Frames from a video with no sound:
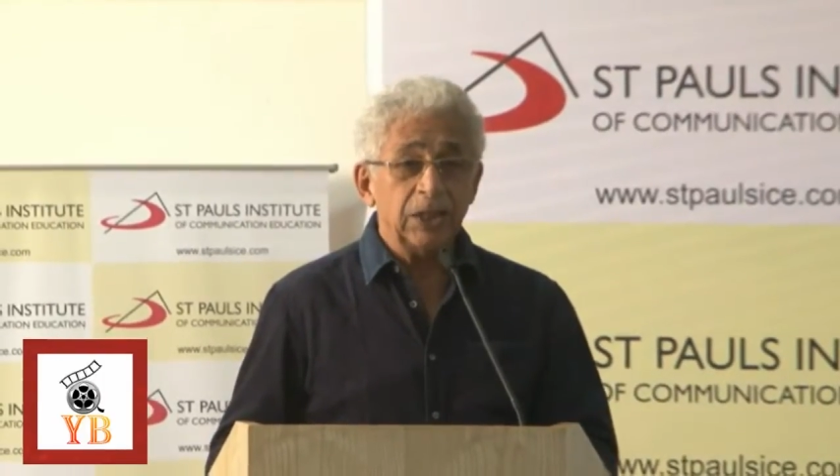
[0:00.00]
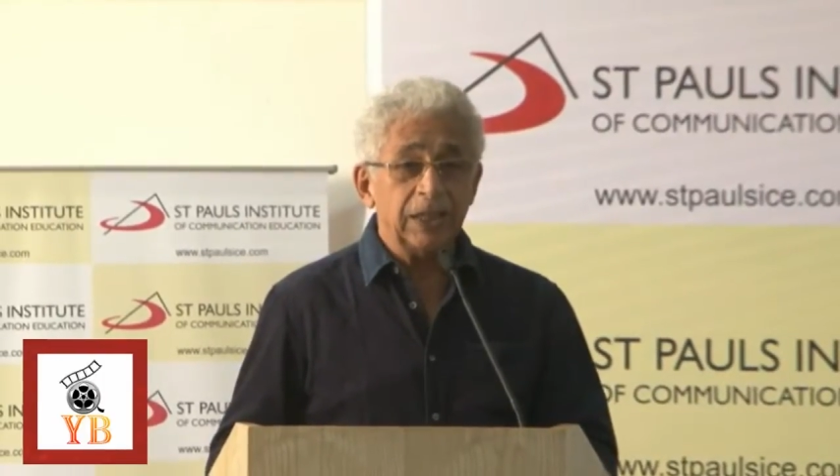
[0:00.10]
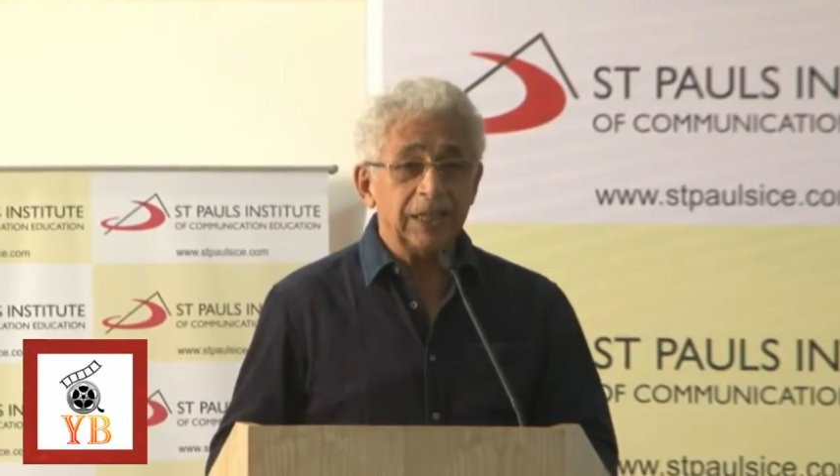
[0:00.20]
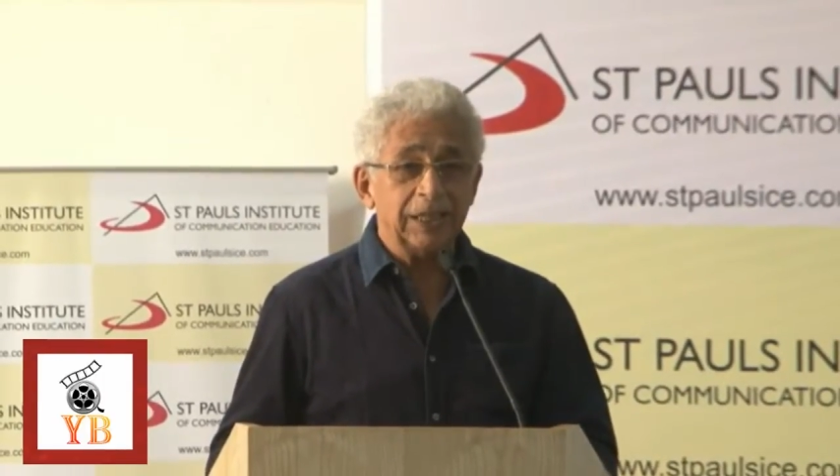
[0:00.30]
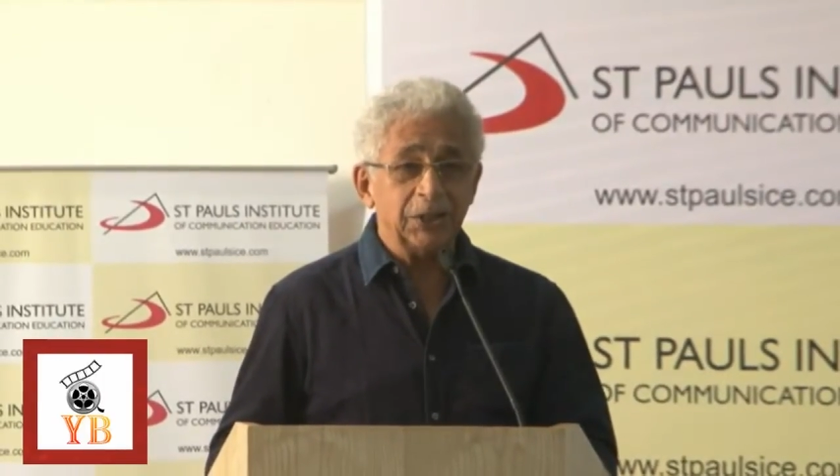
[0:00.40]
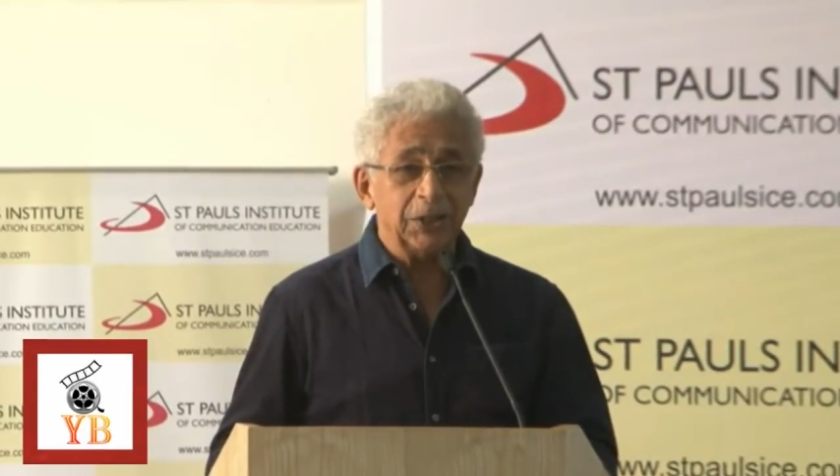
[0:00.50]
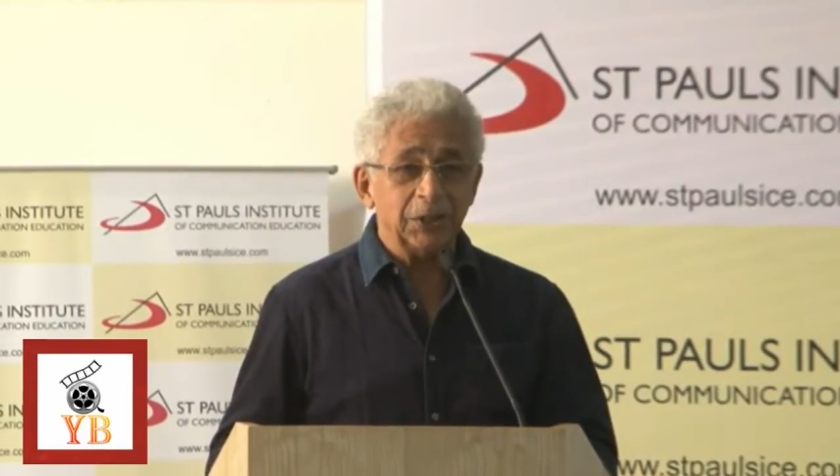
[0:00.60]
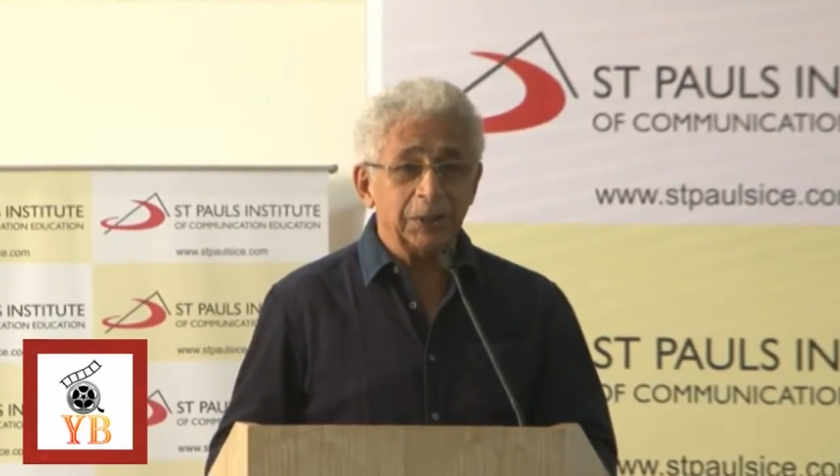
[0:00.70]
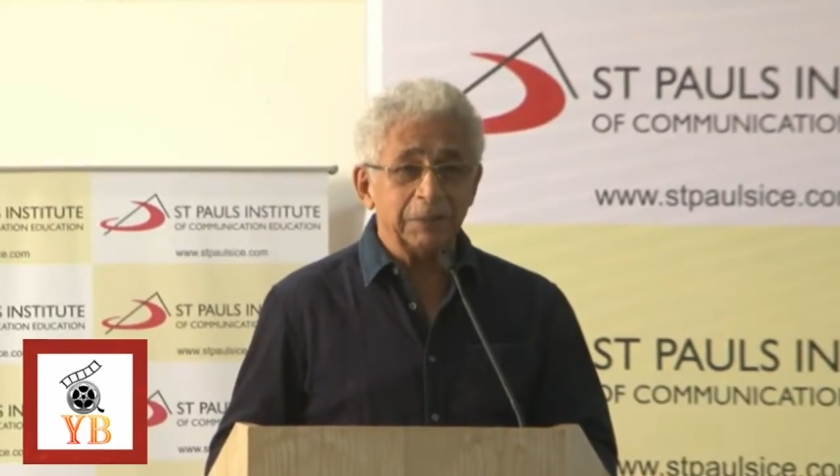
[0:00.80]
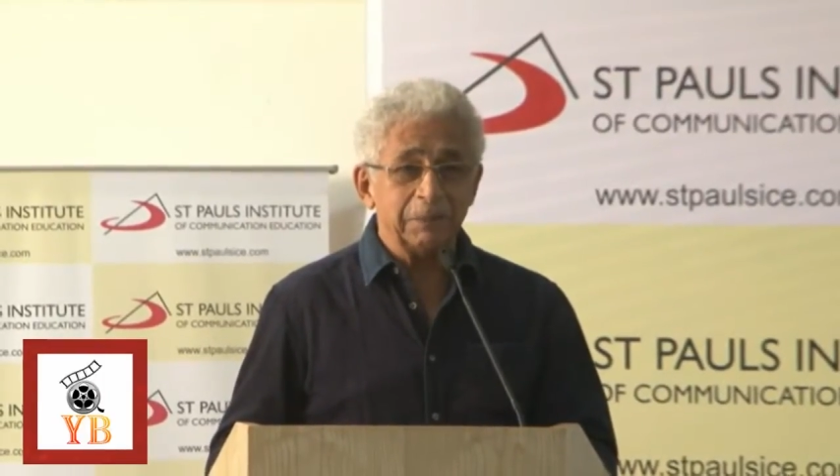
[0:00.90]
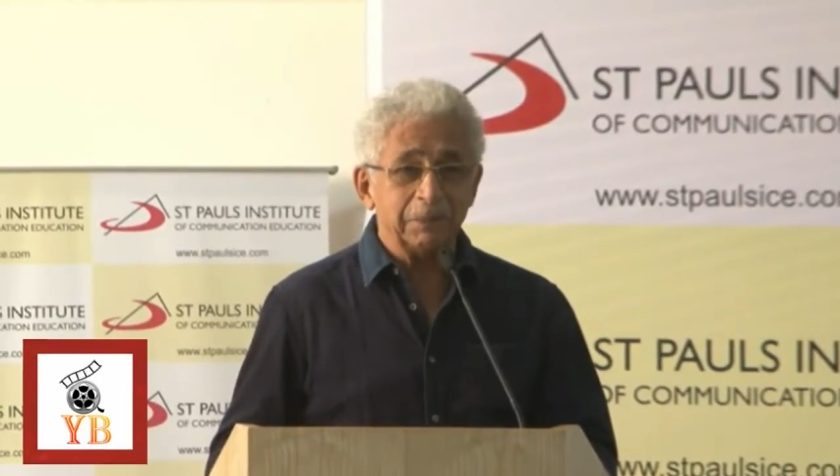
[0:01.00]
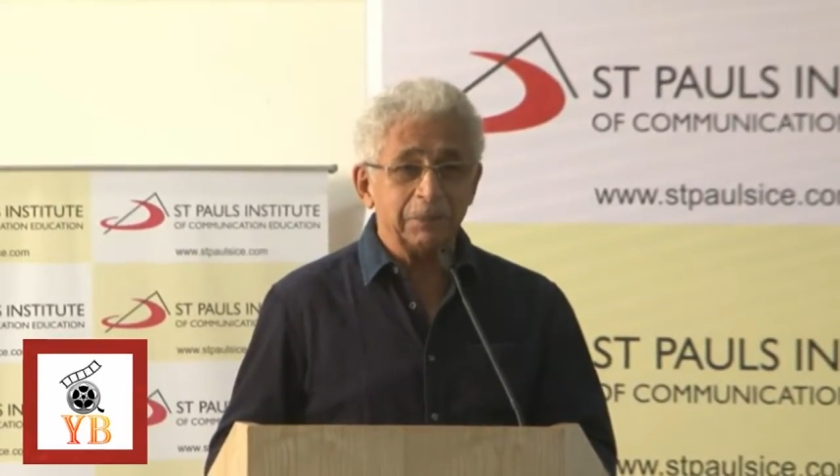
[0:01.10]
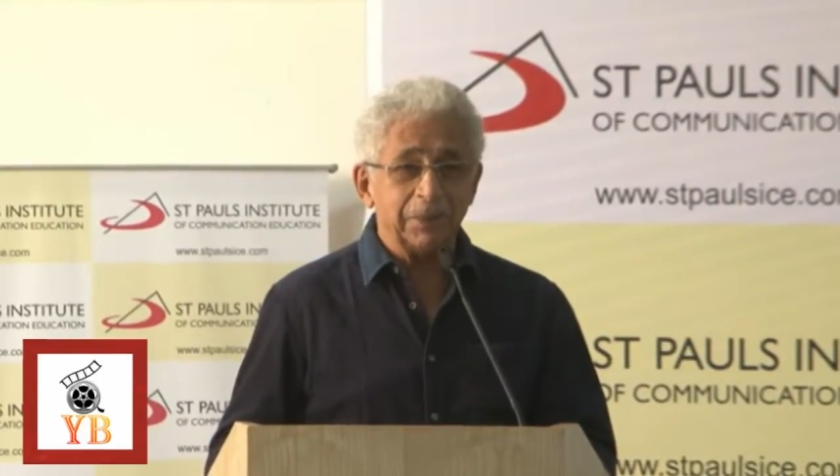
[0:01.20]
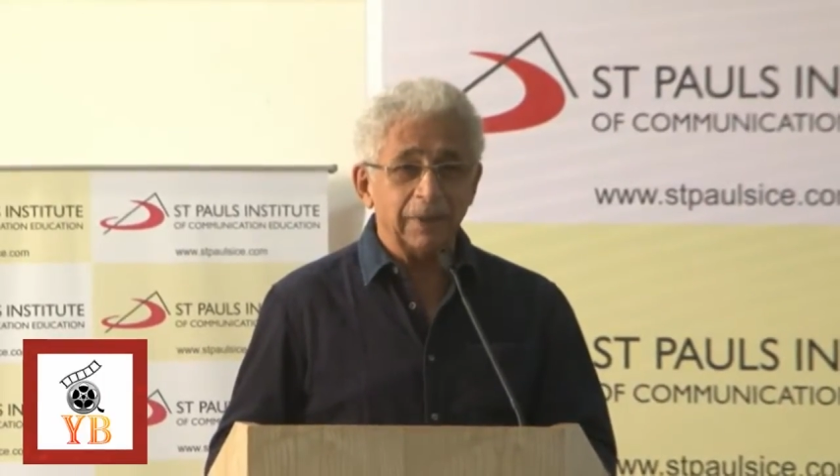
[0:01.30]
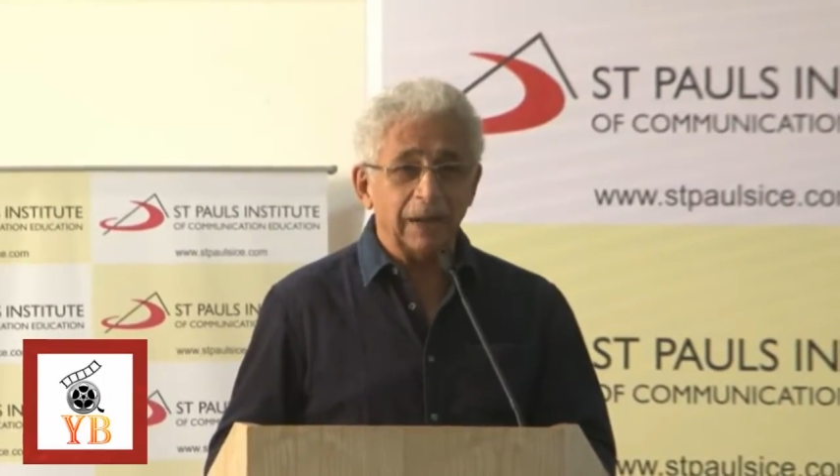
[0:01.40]

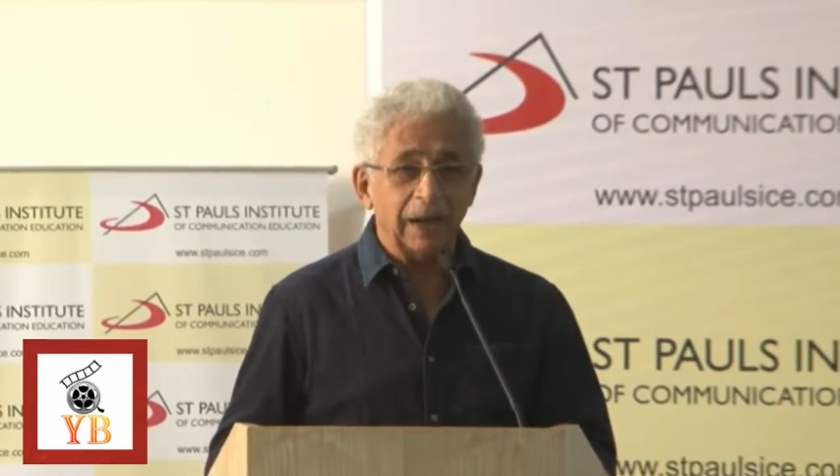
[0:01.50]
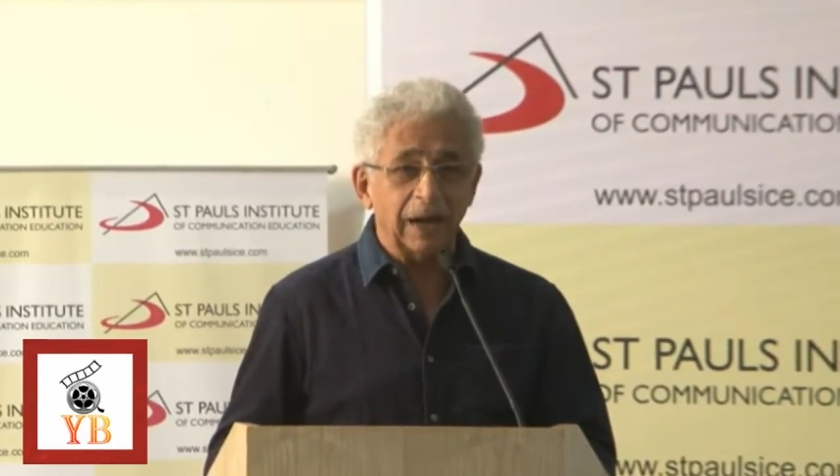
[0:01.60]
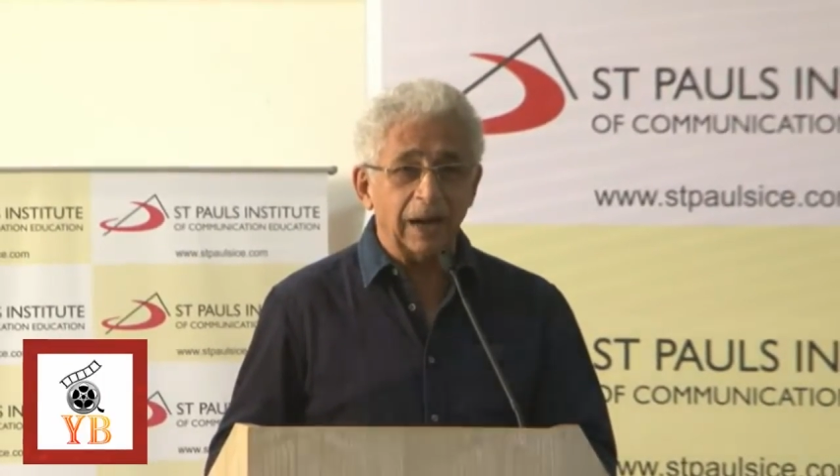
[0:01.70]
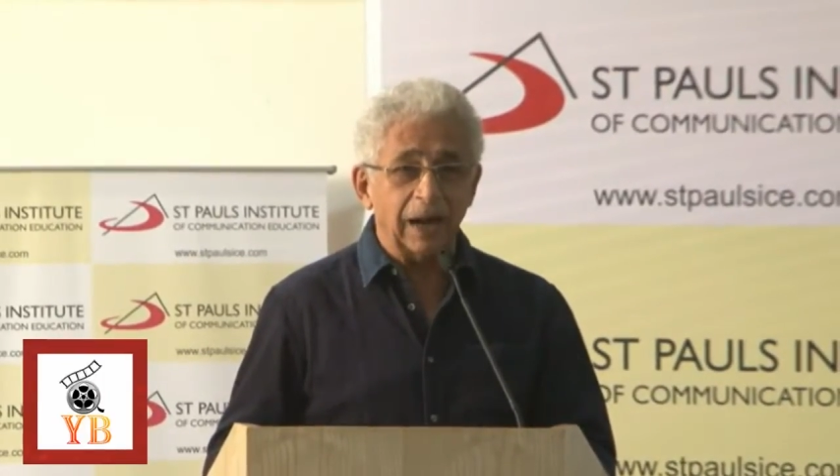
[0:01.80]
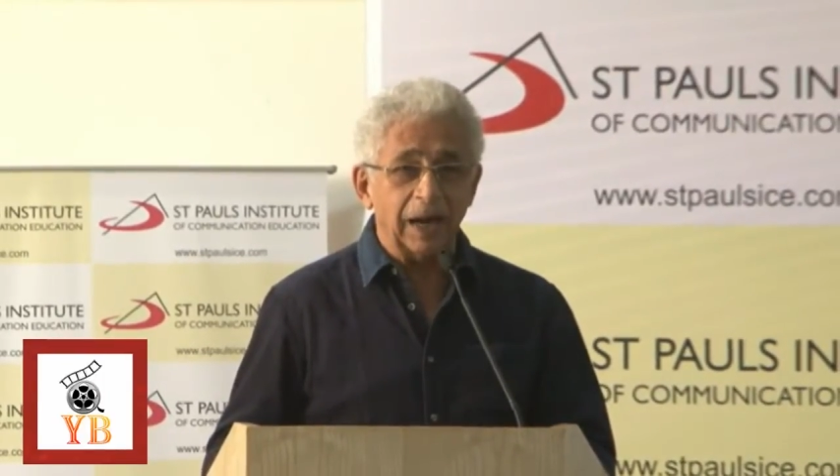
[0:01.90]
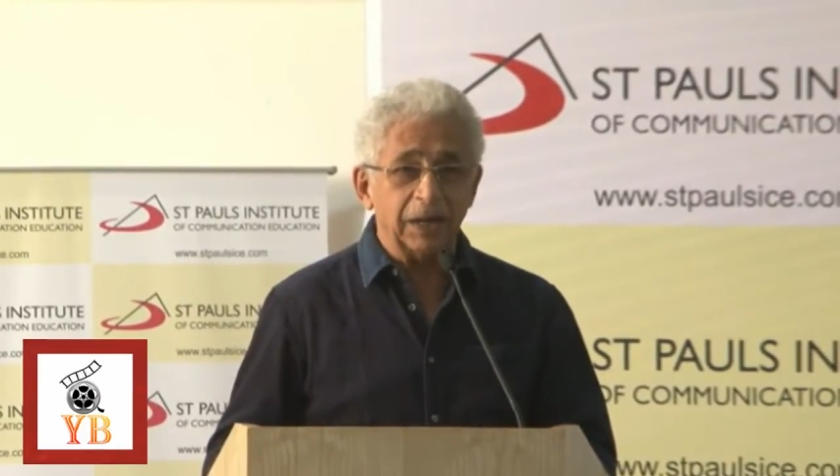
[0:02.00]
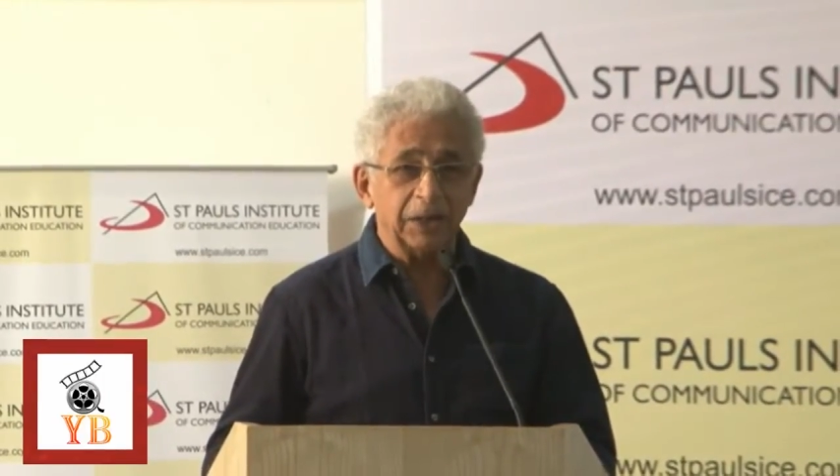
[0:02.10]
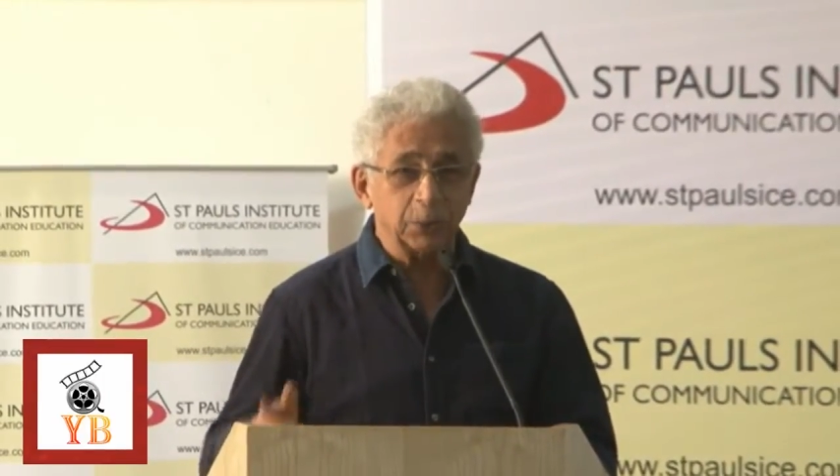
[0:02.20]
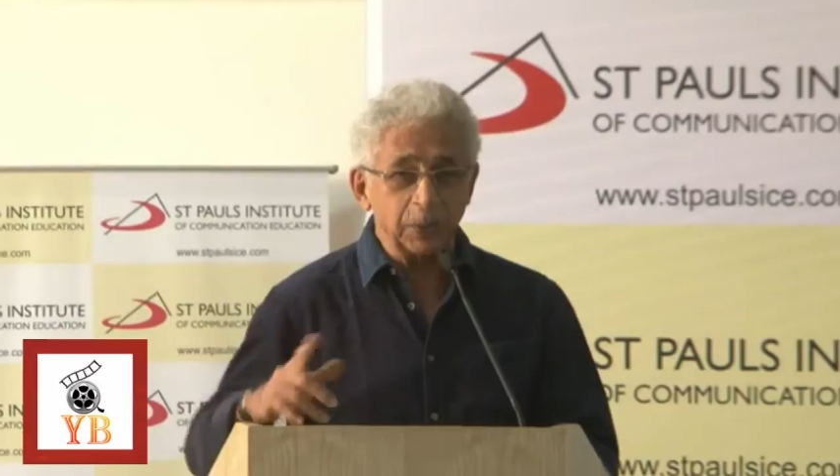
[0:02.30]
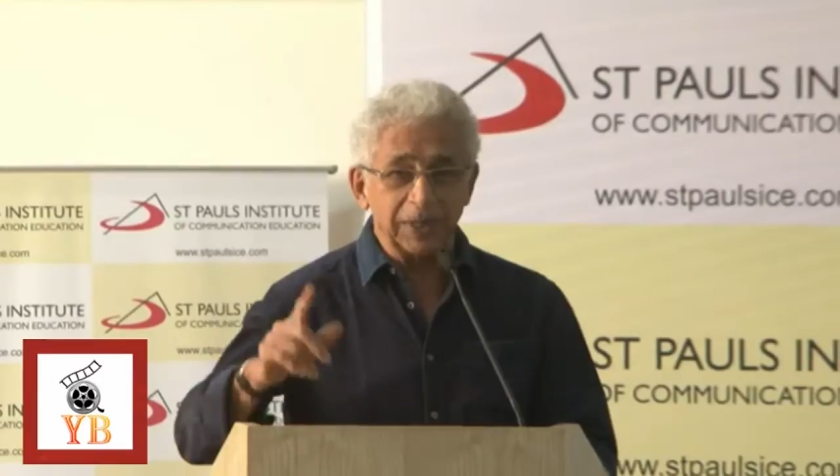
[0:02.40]
This